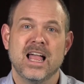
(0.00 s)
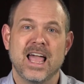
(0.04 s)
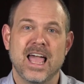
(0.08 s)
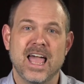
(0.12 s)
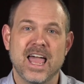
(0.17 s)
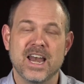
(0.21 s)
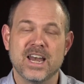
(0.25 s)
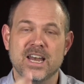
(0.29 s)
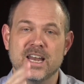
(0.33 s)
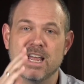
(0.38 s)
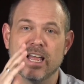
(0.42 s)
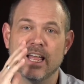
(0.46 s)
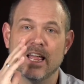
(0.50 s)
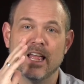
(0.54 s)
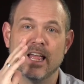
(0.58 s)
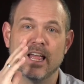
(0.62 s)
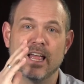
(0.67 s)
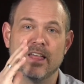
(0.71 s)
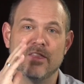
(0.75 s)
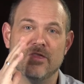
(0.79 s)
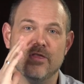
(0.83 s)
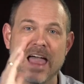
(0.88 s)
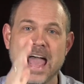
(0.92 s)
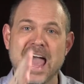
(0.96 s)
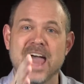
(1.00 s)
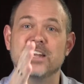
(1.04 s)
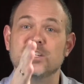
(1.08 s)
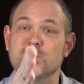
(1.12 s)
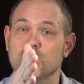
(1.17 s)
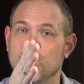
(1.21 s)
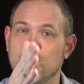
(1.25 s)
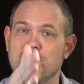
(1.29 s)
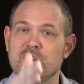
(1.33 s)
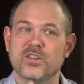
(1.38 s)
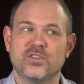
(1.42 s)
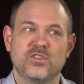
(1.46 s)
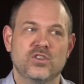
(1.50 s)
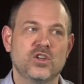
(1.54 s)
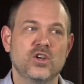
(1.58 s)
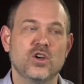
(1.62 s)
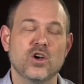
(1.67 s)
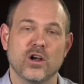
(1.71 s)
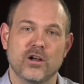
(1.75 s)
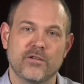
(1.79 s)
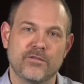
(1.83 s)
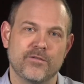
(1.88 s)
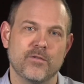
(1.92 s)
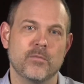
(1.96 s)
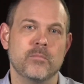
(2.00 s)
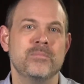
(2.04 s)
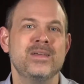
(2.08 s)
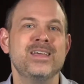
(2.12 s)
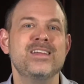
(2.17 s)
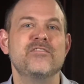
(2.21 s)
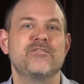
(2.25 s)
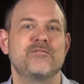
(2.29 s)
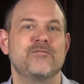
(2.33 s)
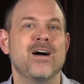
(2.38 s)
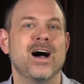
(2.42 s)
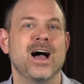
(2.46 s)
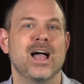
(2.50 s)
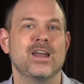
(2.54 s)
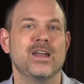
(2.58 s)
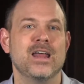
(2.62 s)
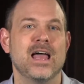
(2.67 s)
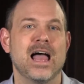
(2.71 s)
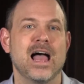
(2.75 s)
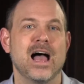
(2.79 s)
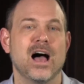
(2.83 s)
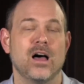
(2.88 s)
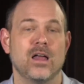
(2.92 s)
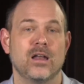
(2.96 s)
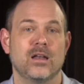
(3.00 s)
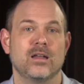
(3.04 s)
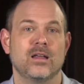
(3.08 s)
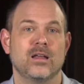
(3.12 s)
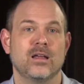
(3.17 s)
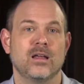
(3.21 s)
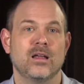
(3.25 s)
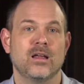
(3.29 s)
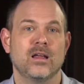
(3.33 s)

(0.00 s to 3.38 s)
And that is what it took for me to find out